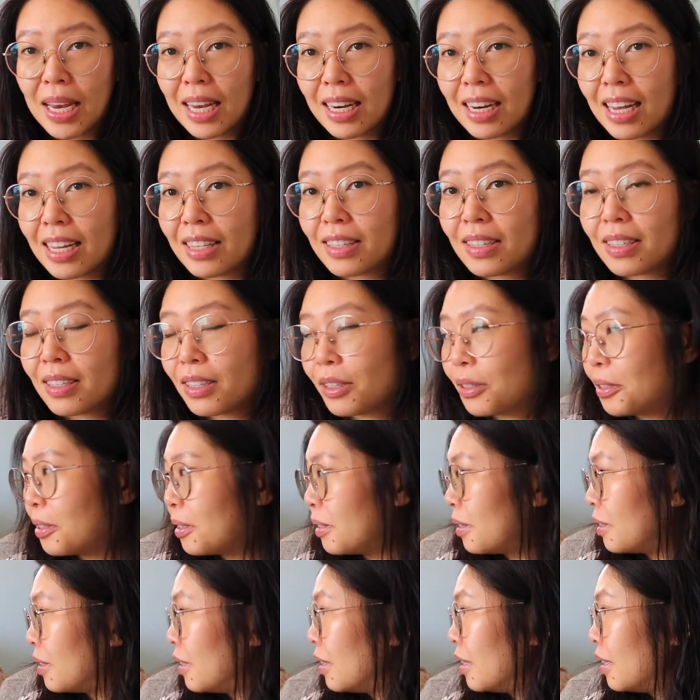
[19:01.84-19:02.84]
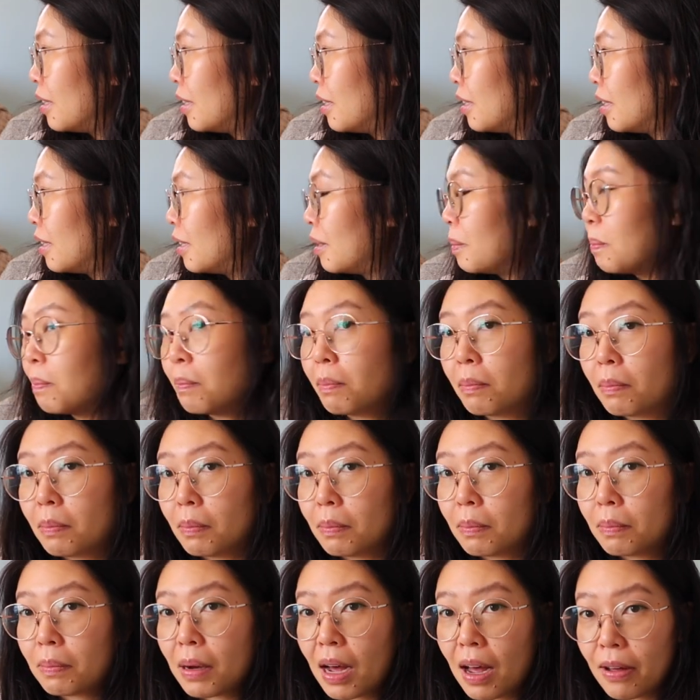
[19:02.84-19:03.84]
mean, it's still
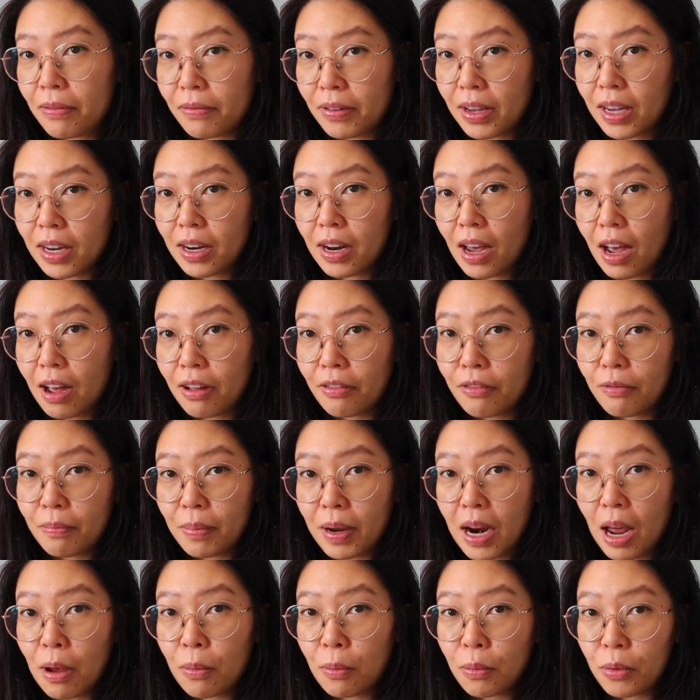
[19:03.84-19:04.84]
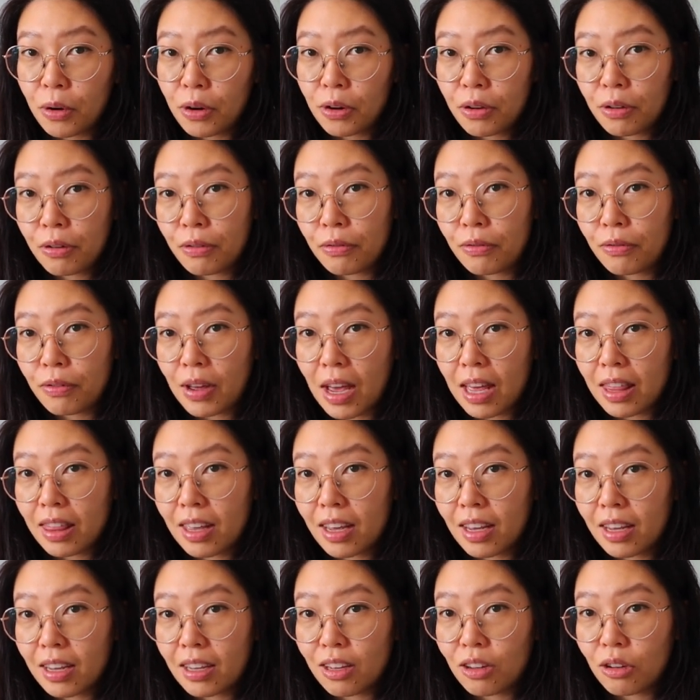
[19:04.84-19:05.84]
puffy enough, but I would have, I
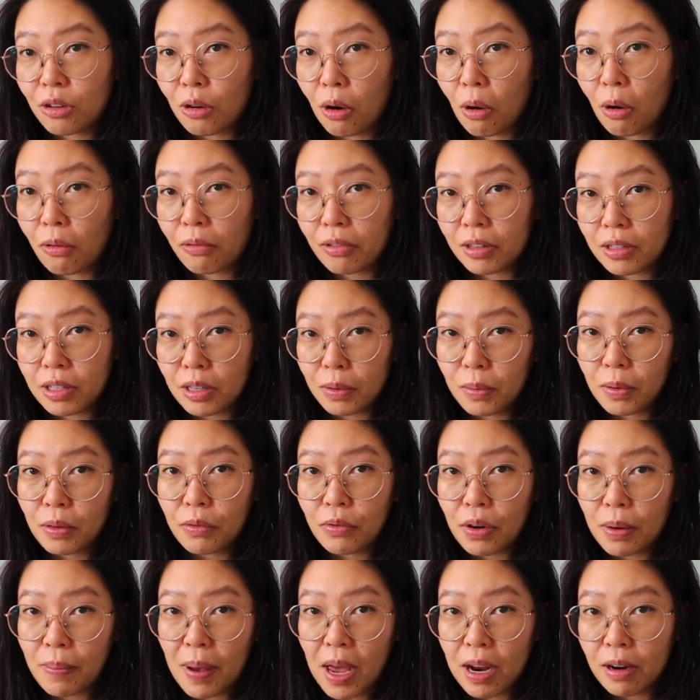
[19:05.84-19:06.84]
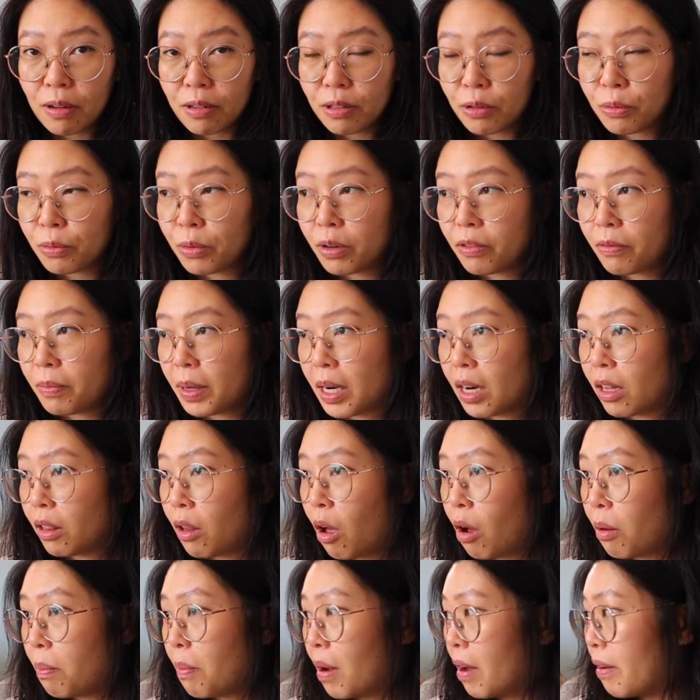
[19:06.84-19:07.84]
think, you know, obviously with 3 panels, it would have been a
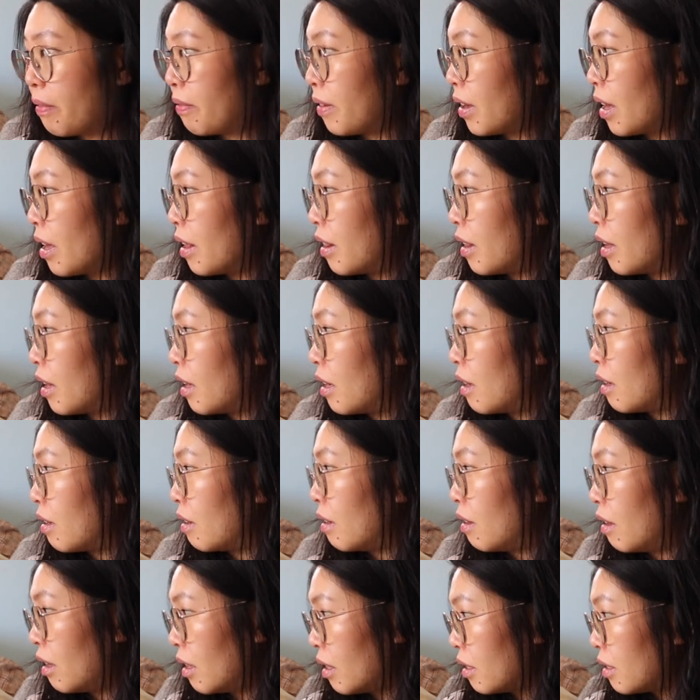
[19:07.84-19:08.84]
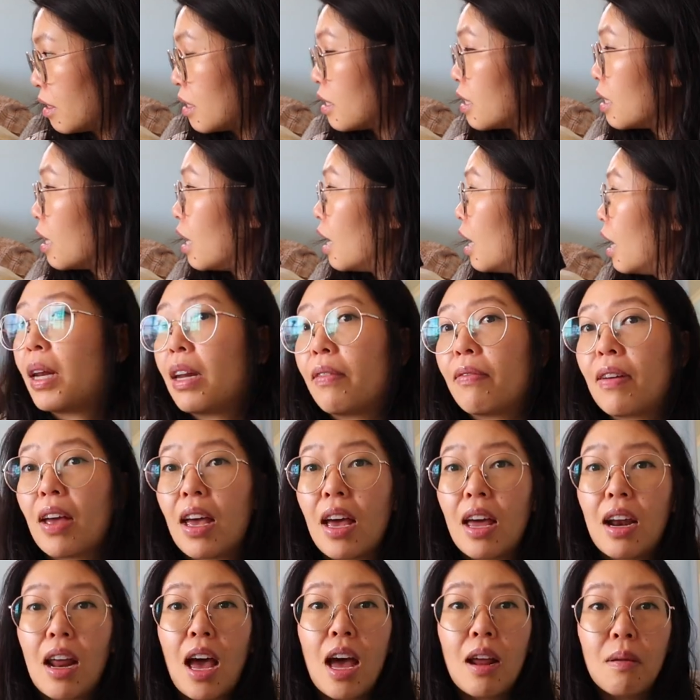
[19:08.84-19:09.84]
lot puffier than this. And if I
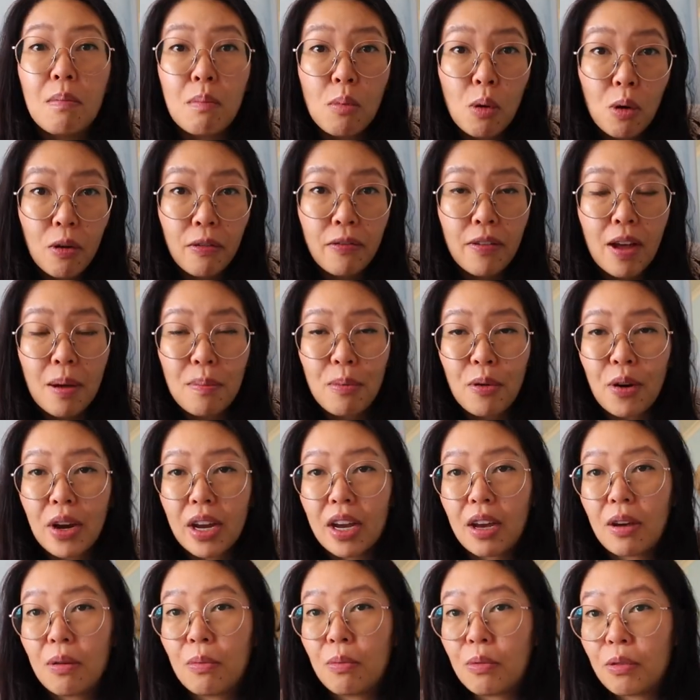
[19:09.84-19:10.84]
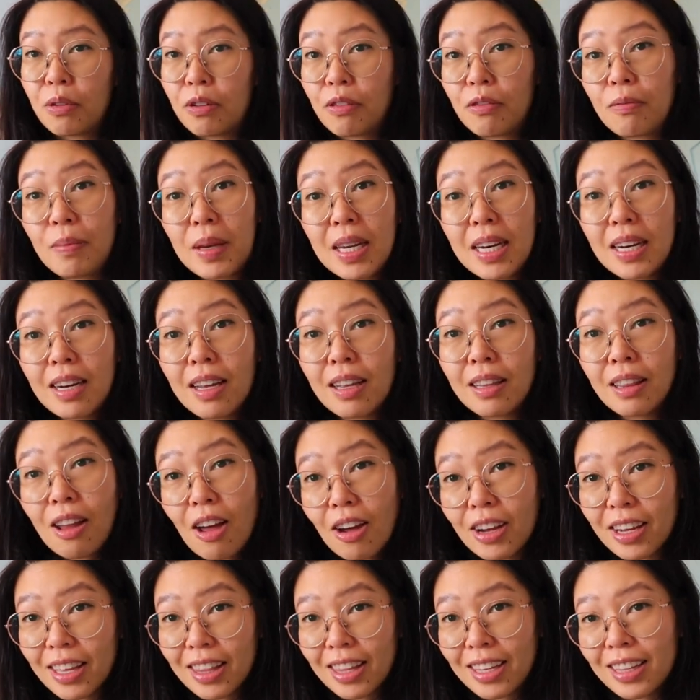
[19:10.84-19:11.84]
had had more fabric, it would have been
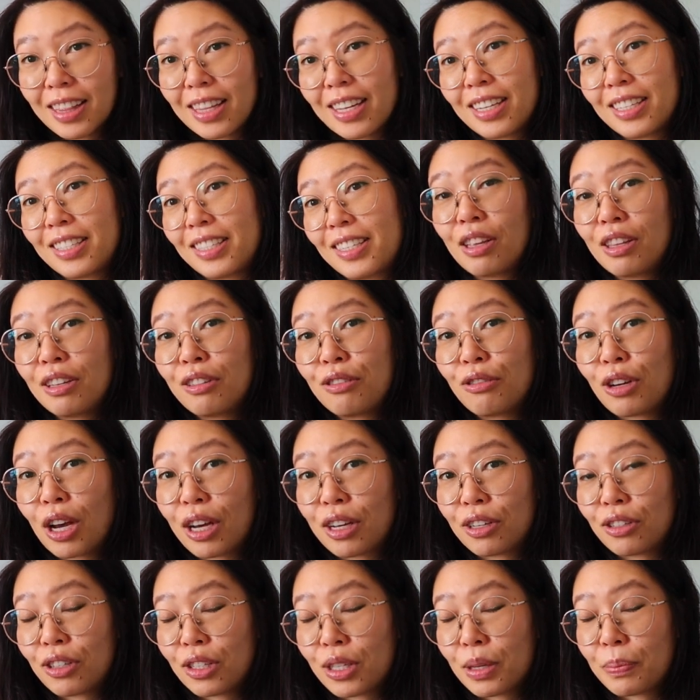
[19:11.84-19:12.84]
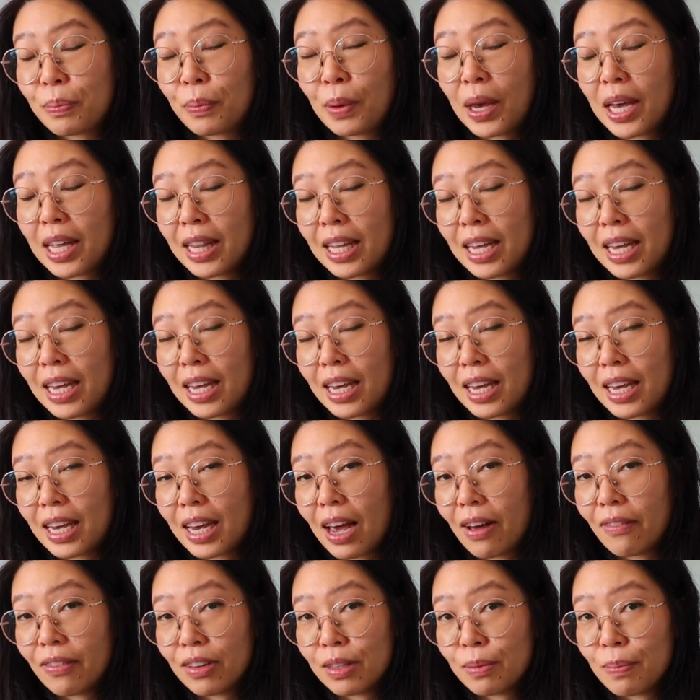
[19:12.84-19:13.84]
longer than this. This jacket just barely
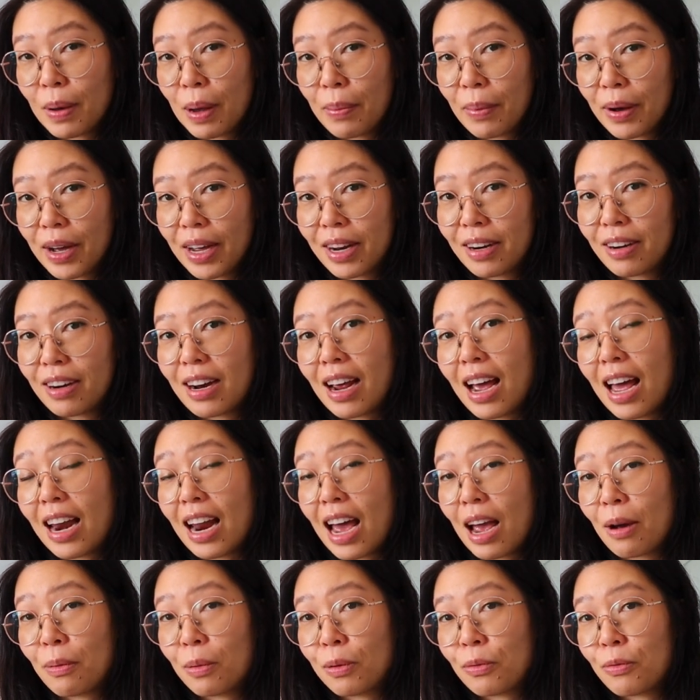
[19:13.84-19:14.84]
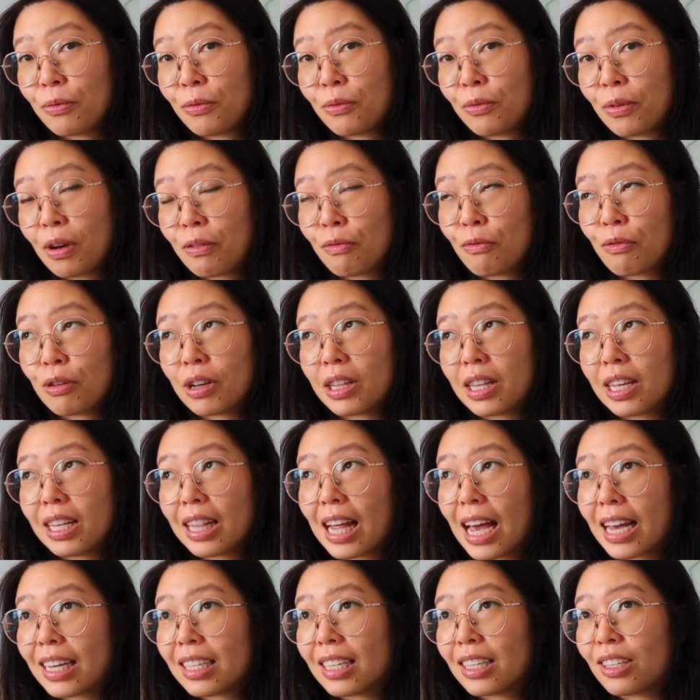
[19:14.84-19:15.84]
covers my butt, and I would have really
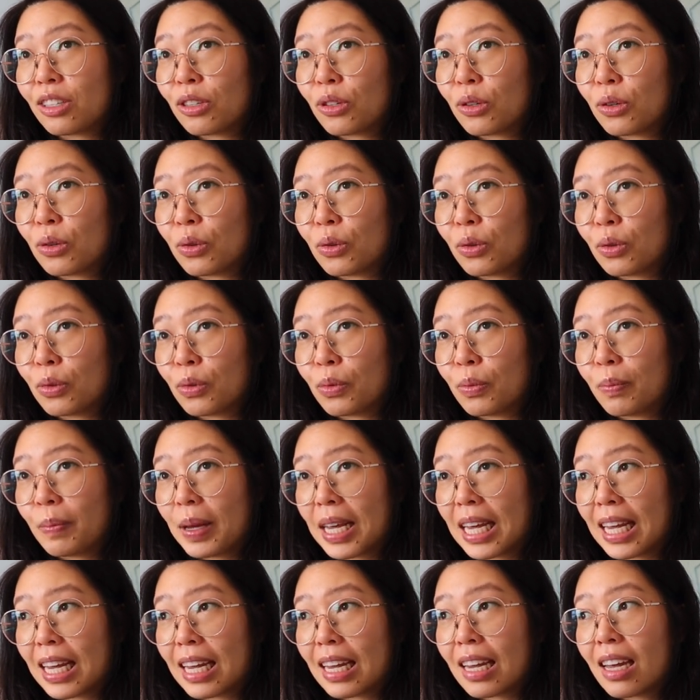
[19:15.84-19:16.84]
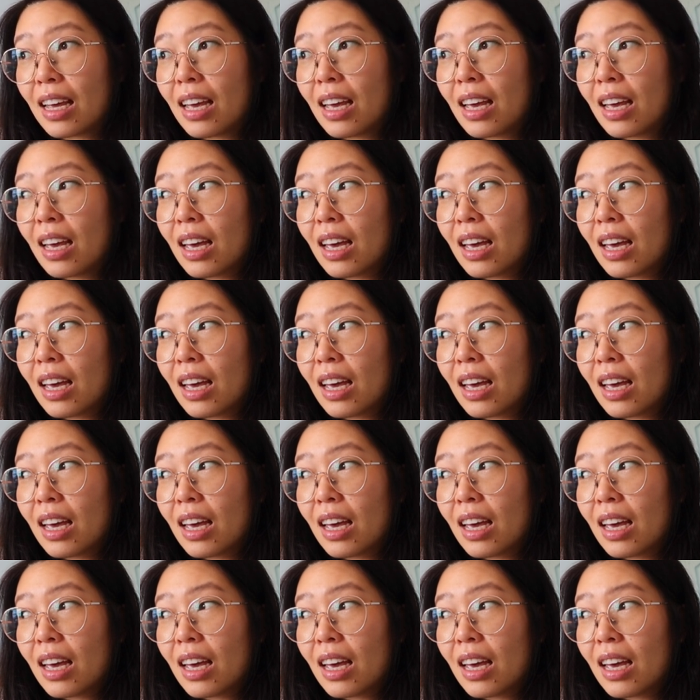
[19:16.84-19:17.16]
liked it to be